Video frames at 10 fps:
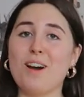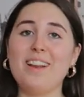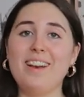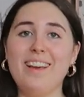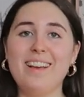
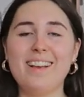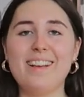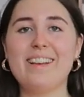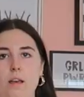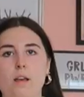one
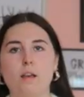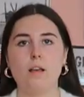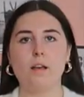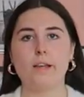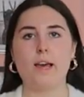
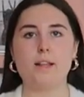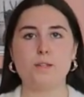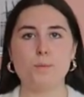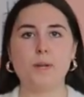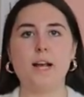okay
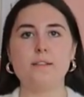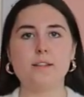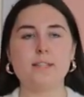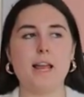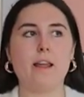so i'm gonna have
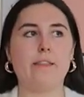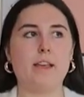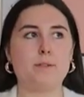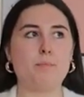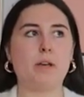to stand like this